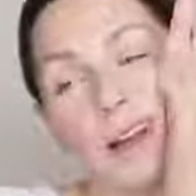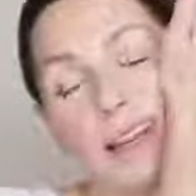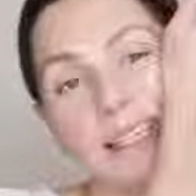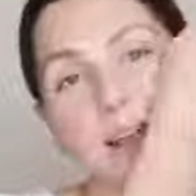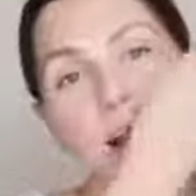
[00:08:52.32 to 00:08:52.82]

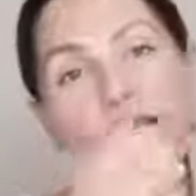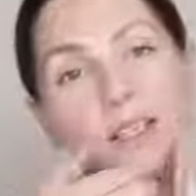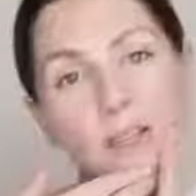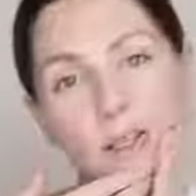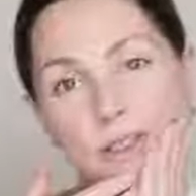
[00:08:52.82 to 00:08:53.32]
I
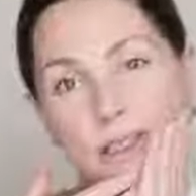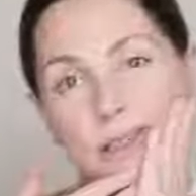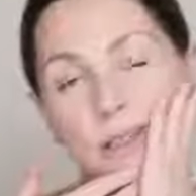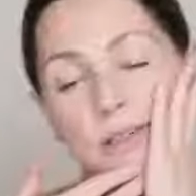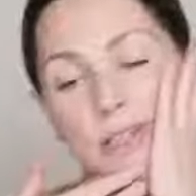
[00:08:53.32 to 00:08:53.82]
like using
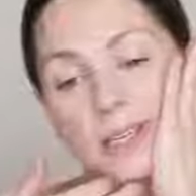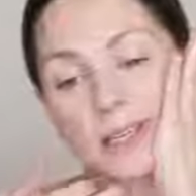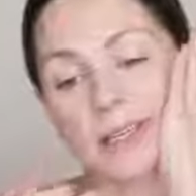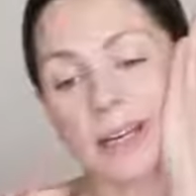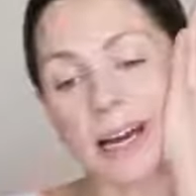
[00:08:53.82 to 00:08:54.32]
the
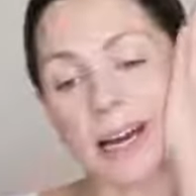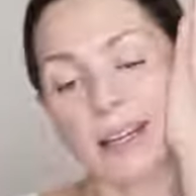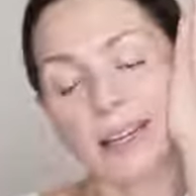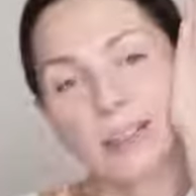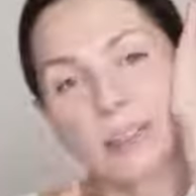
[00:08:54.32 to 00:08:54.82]
alternate
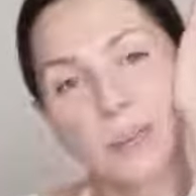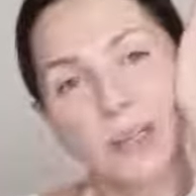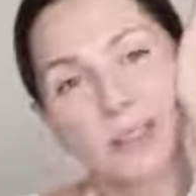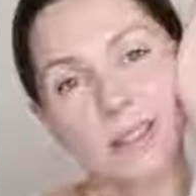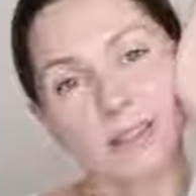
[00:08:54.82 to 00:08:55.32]
hands
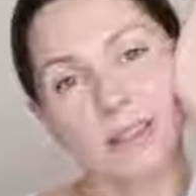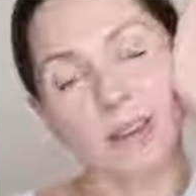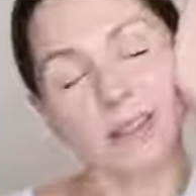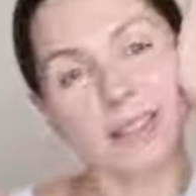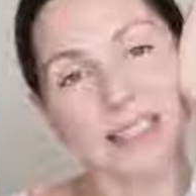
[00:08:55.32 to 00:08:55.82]
because I
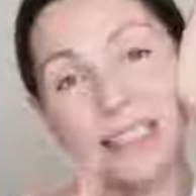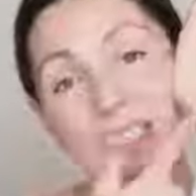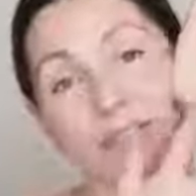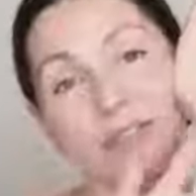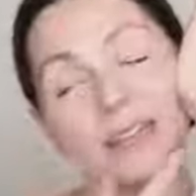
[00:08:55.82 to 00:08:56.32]
find there's a
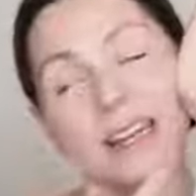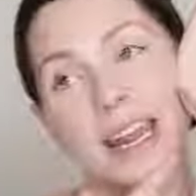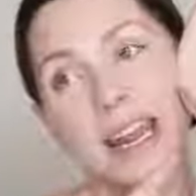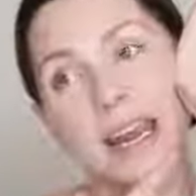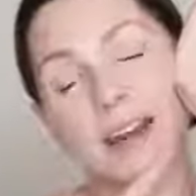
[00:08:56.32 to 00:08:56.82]
different
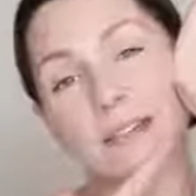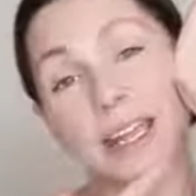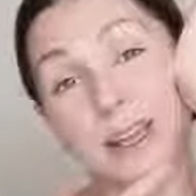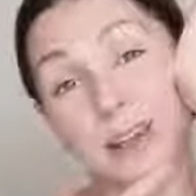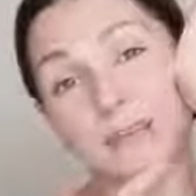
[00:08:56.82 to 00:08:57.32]

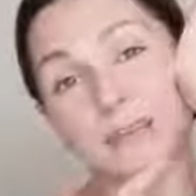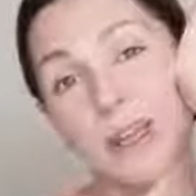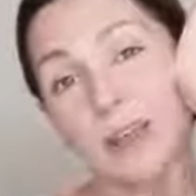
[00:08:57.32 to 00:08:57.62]
area.